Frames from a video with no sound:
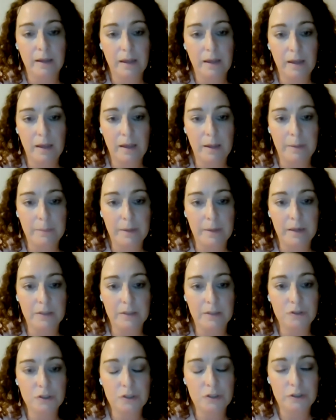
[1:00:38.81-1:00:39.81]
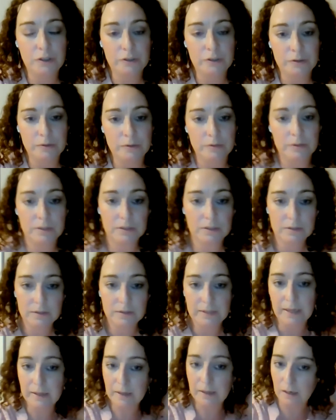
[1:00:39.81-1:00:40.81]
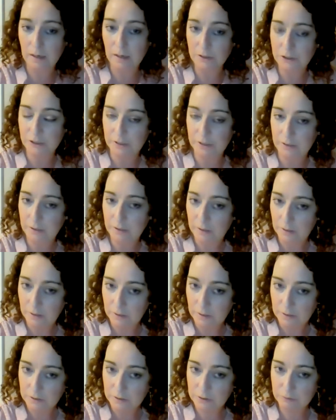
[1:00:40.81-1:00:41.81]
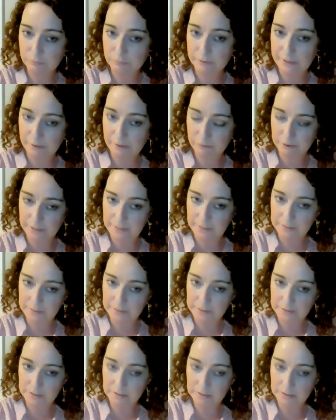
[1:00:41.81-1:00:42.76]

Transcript: Um, and it just used technology to recreate,